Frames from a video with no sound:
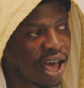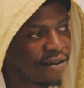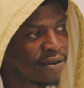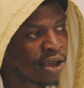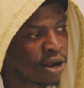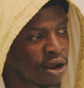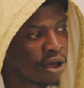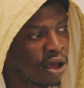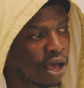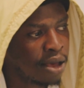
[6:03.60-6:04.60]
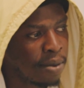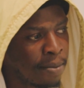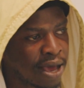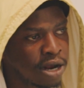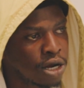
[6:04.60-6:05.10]
having
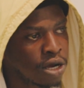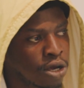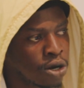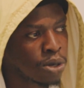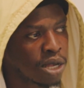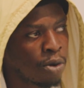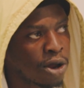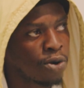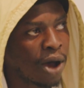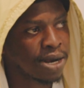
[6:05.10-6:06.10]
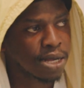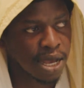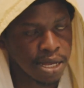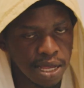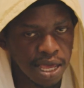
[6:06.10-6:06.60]
a manager, someone who
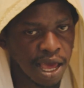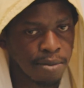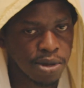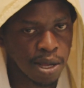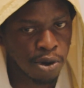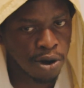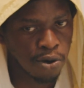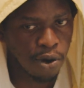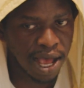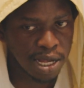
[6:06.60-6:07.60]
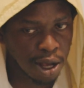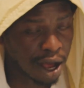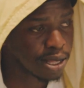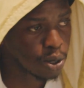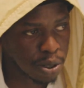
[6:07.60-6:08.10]
understands the game, someone who
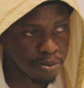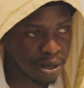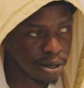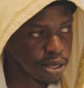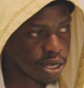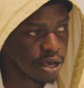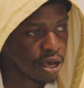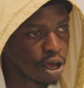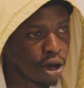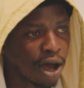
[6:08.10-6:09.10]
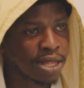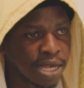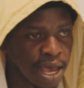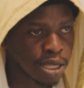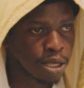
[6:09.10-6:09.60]
who's built
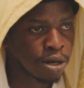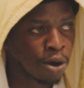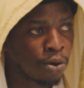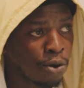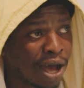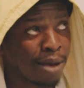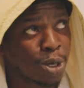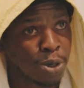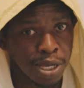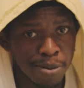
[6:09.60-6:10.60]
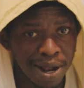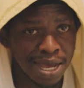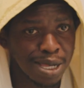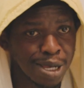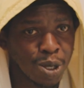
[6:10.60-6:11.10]
contacts, who comes to these
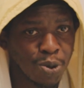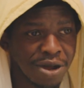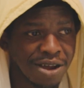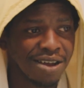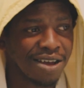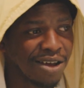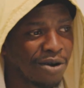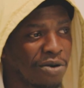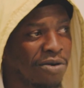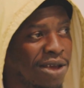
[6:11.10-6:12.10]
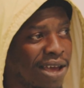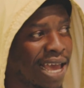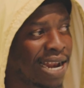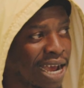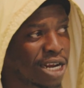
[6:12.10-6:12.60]
places where we
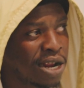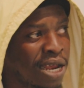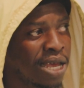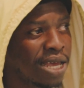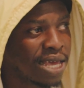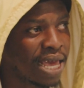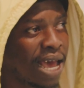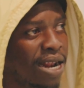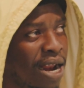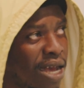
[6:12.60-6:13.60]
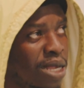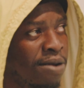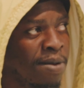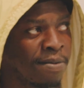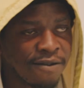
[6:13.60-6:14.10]
can actually get
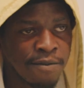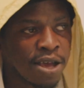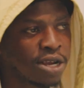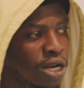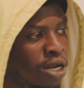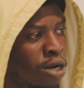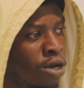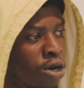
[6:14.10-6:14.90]
some information,